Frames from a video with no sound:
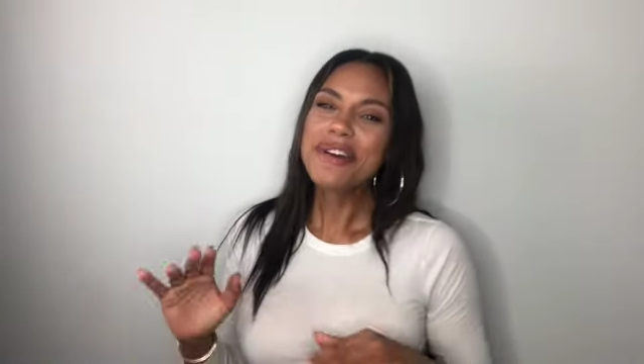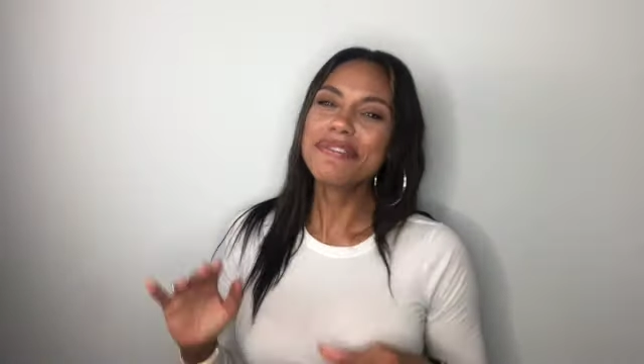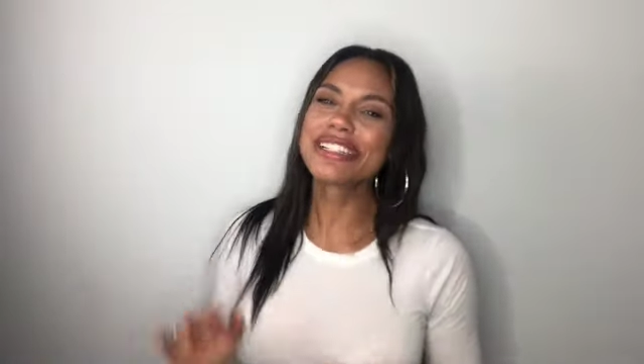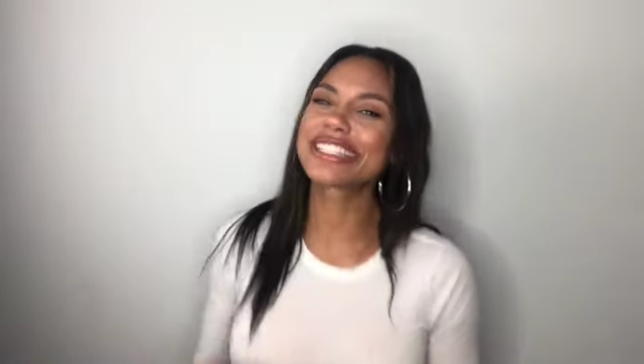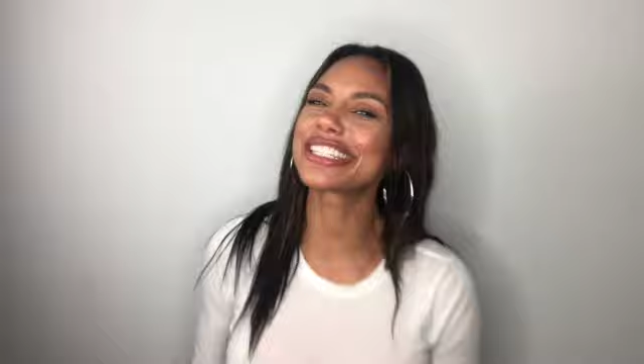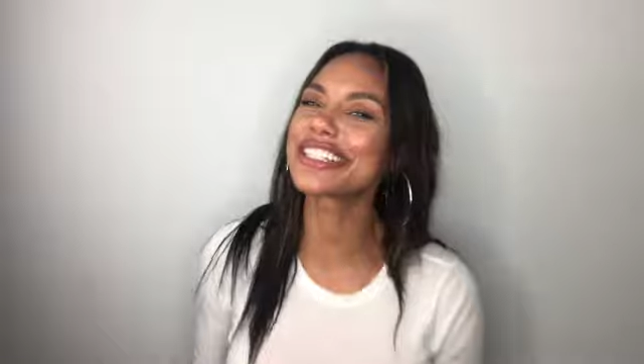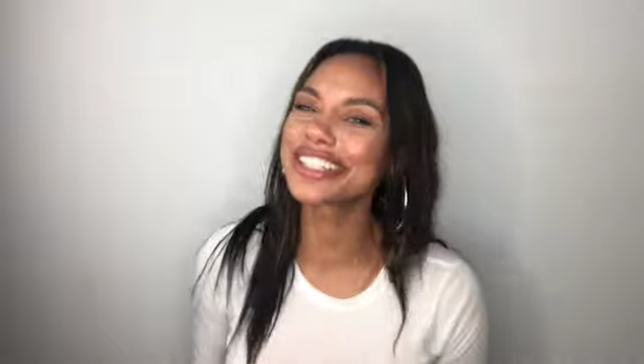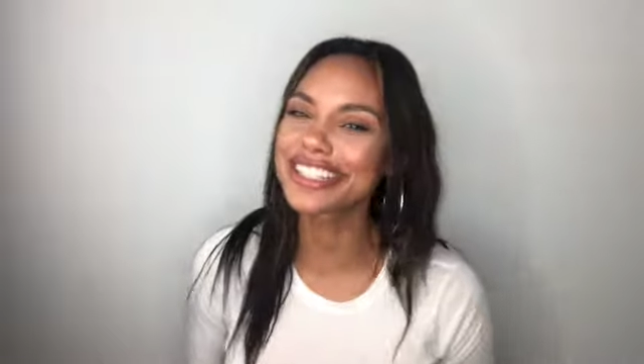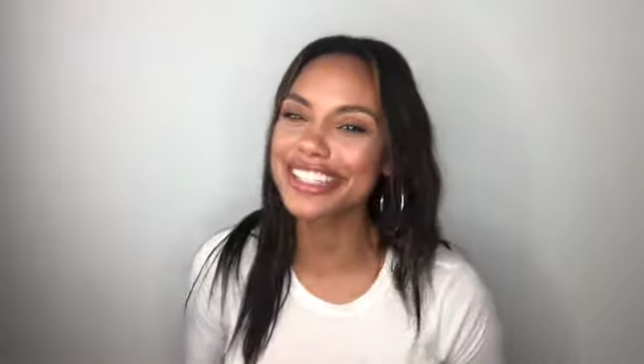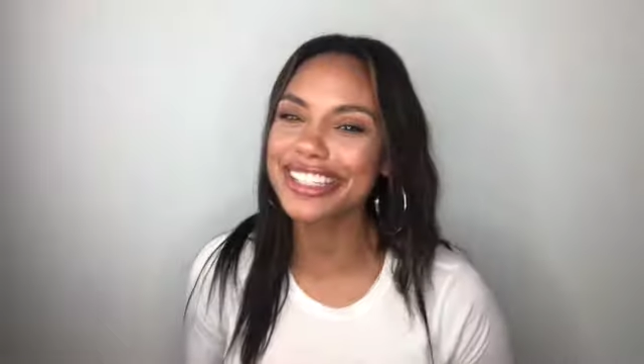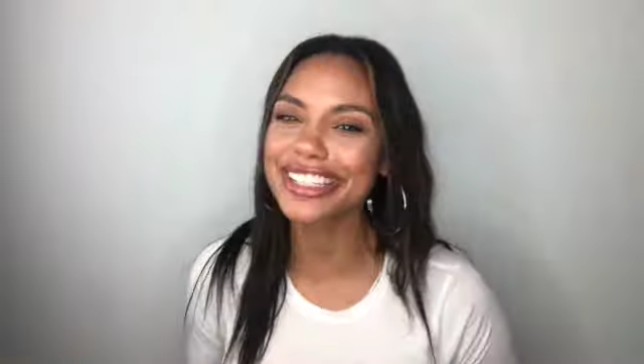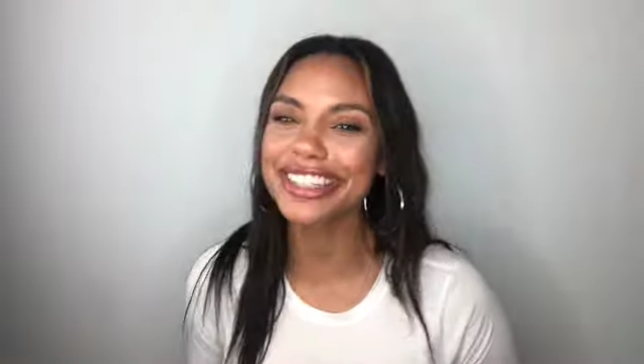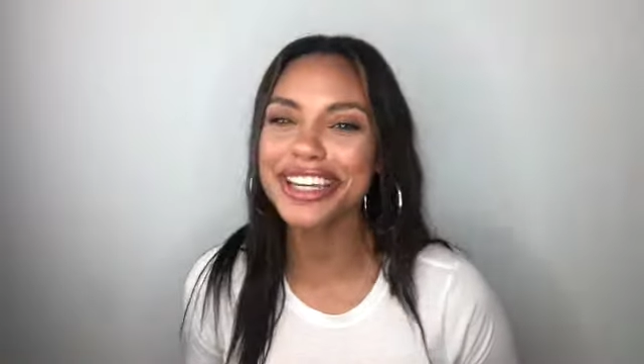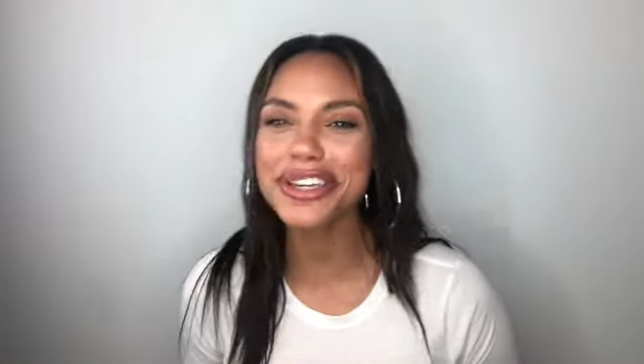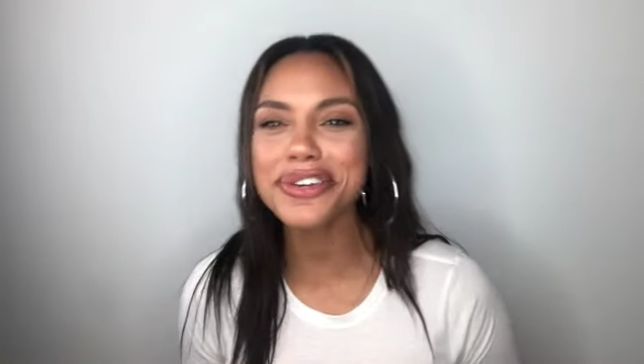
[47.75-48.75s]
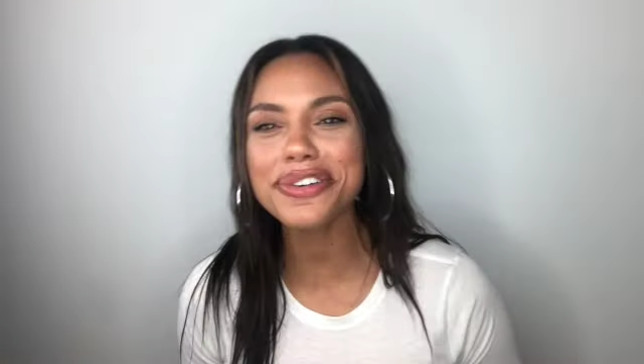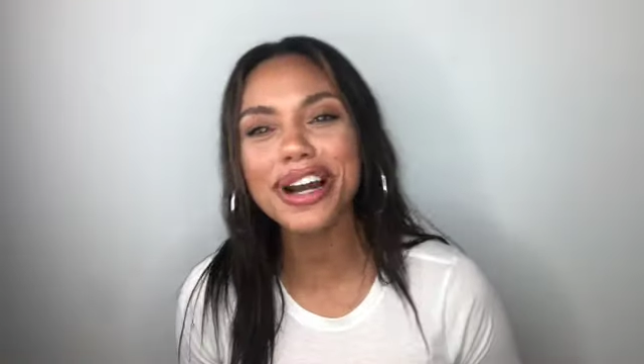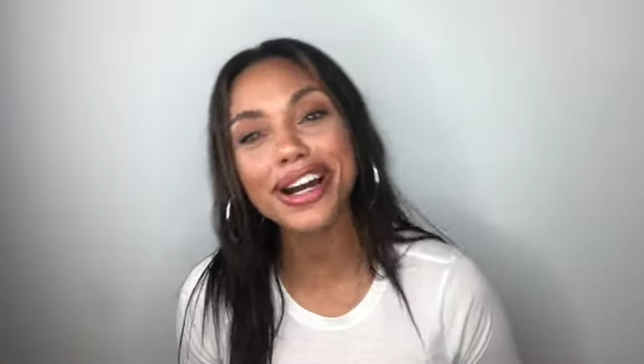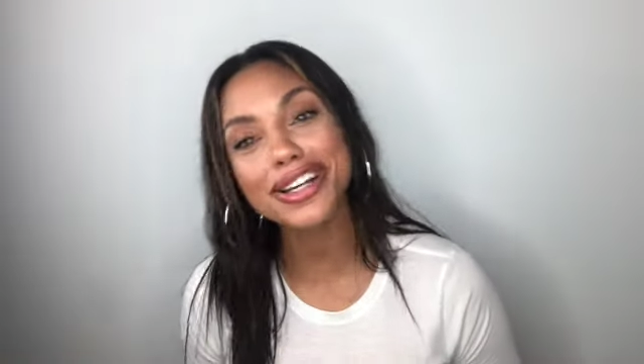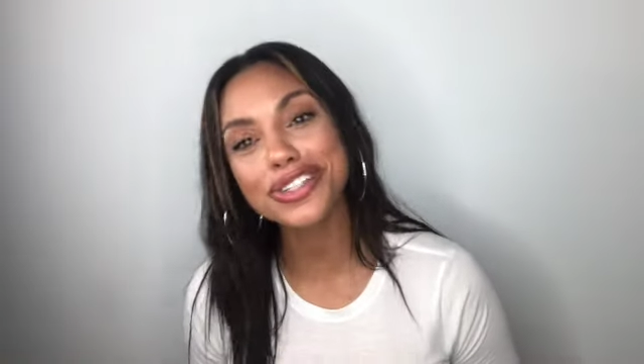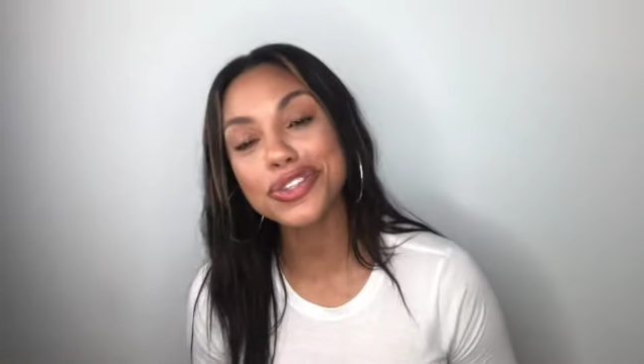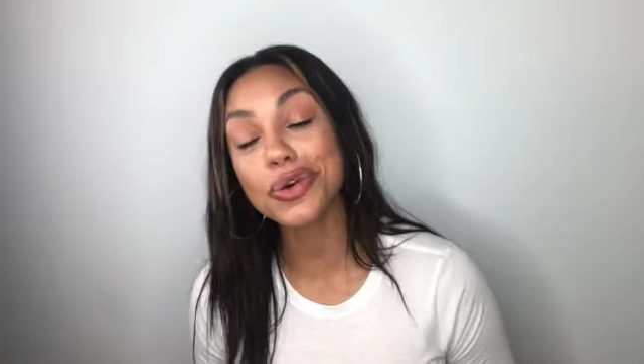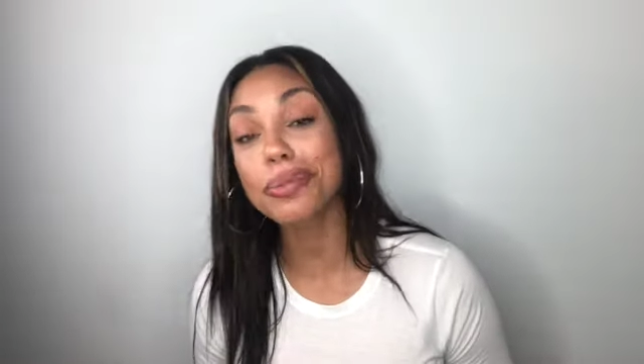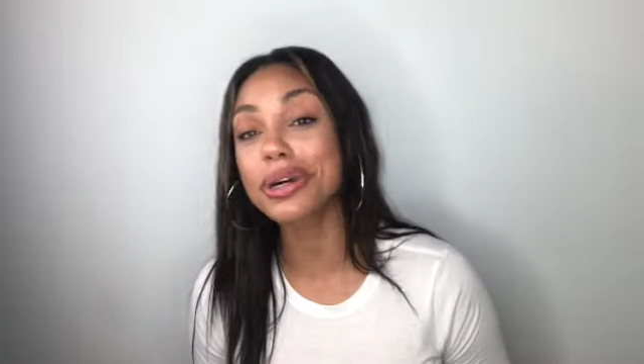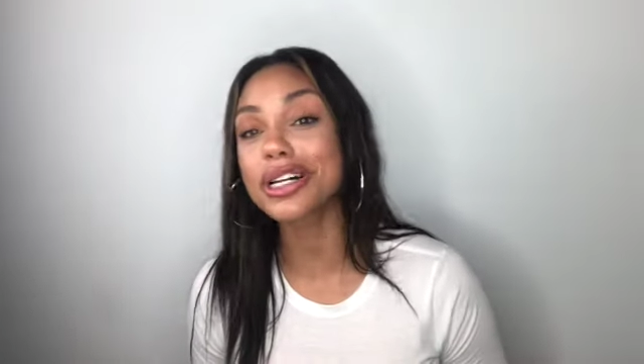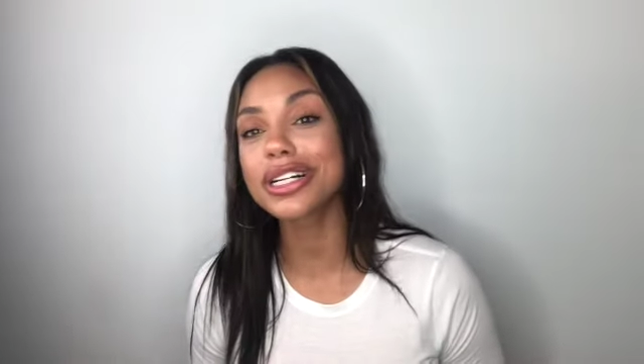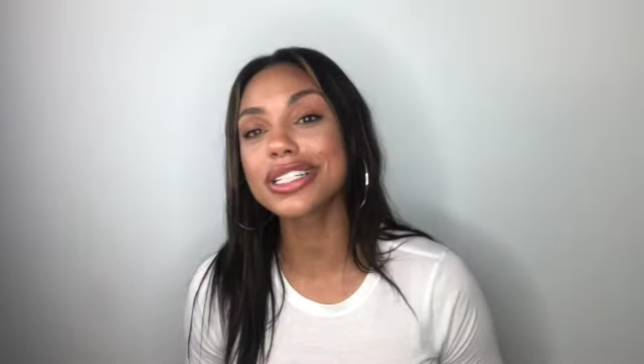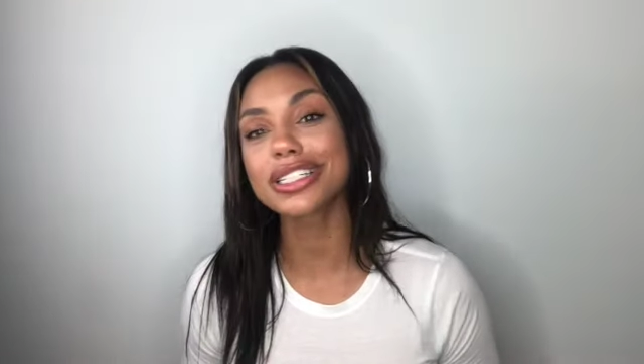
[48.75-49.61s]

Seriously, thank you guys so much.